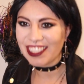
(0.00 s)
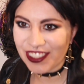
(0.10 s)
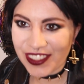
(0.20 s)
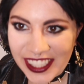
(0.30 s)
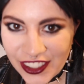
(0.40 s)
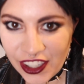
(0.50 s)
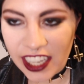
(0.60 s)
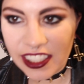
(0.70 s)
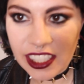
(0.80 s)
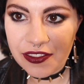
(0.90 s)
I just was like
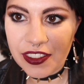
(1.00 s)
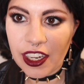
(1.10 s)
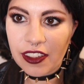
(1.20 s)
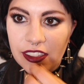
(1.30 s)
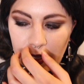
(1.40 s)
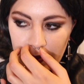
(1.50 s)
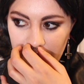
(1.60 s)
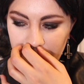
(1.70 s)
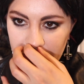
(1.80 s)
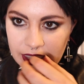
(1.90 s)
trying to like figure out the
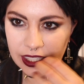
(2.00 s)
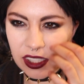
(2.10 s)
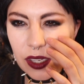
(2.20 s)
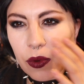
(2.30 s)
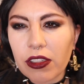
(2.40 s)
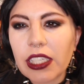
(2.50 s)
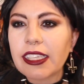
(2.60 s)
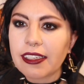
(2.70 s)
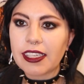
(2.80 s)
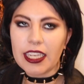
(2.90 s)
thumbnail for this and I was like, what are like
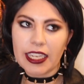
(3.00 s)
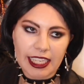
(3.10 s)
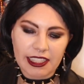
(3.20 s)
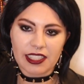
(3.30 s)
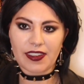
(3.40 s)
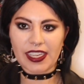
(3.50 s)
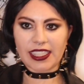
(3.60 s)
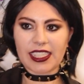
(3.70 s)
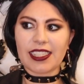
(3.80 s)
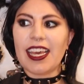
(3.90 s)
the key Nancy
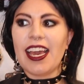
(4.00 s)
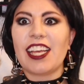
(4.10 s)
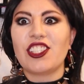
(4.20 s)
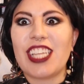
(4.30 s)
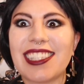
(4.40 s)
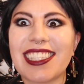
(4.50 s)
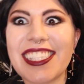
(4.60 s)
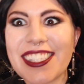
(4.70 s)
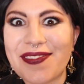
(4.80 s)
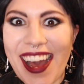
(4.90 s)
faces? And she has like
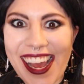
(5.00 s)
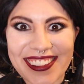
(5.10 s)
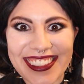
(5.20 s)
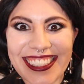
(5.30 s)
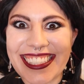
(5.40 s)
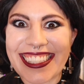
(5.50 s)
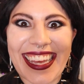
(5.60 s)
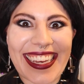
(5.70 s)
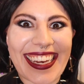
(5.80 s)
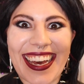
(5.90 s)
the smile where she's just
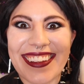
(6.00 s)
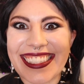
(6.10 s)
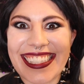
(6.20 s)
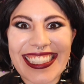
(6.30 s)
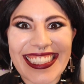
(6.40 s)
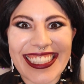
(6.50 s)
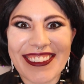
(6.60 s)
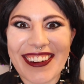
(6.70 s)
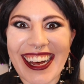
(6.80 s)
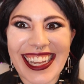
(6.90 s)
like, I'm gonna kill
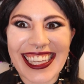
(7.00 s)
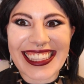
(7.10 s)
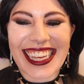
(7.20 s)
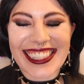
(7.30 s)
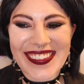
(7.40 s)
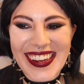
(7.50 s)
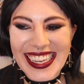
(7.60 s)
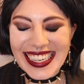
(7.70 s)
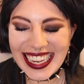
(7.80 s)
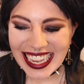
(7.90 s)
you all. Like that's
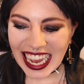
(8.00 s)
one.